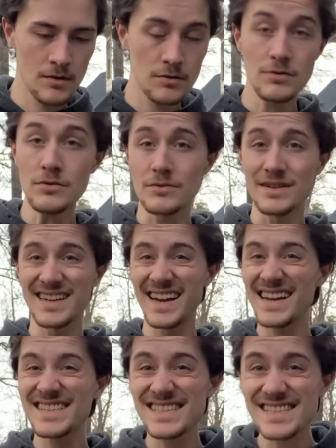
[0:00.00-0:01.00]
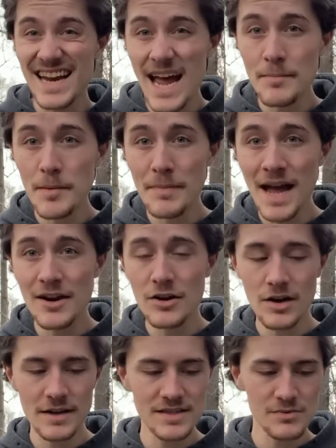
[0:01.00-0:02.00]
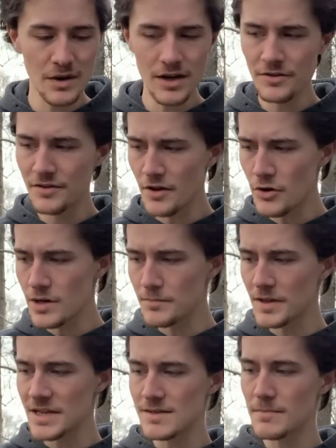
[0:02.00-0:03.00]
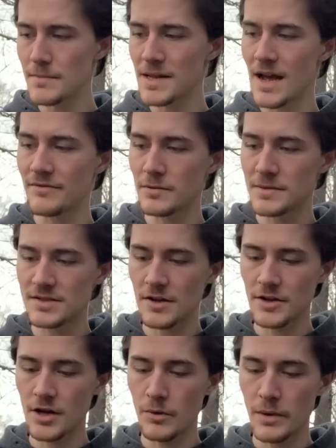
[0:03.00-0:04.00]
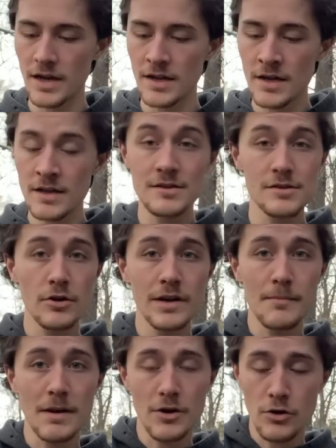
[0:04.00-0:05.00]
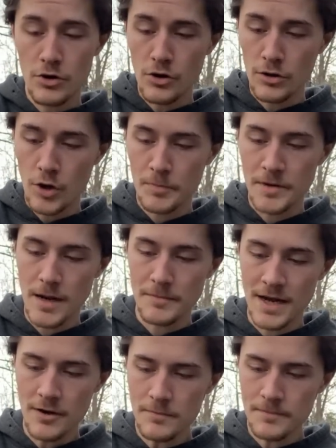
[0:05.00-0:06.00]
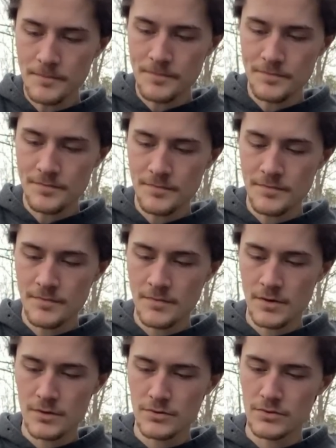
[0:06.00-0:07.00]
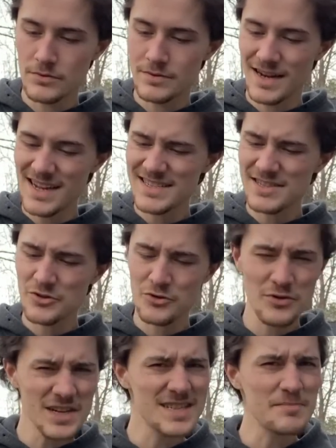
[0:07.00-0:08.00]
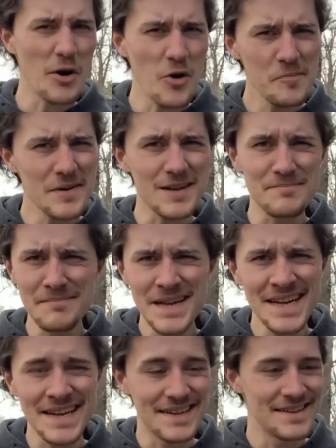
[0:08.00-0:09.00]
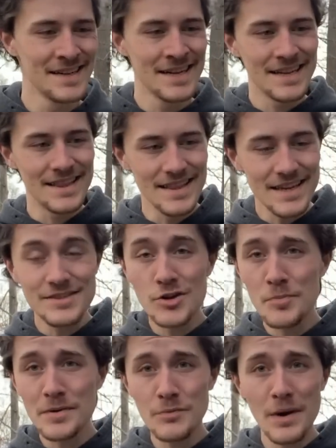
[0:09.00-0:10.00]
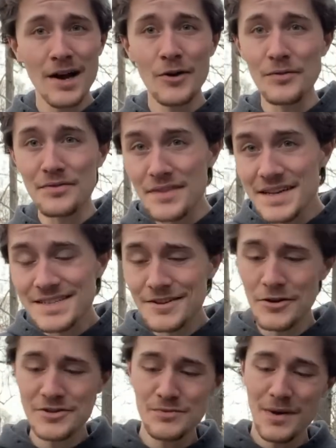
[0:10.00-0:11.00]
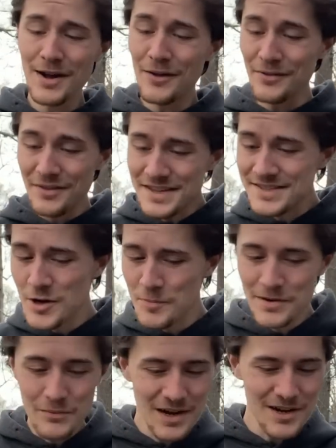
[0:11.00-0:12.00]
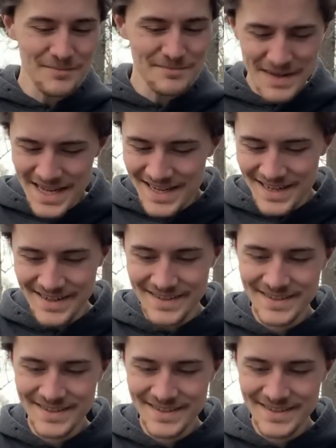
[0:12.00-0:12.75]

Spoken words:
Ooh, nice snap back on as well. No complaints on my behalf, let me tell y'all what. Let's go and get my Coca-Cola opened up now. Nice crisp opening, man. This opened well, this closed well, this opened well, man.